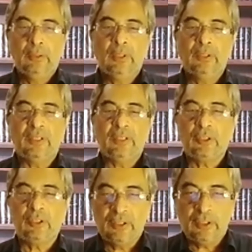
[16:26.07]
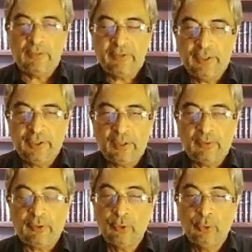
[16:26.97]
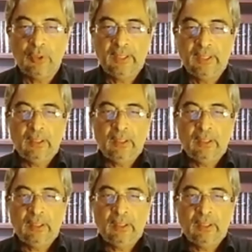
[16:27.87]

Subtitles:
who are not scholars of religion, rule?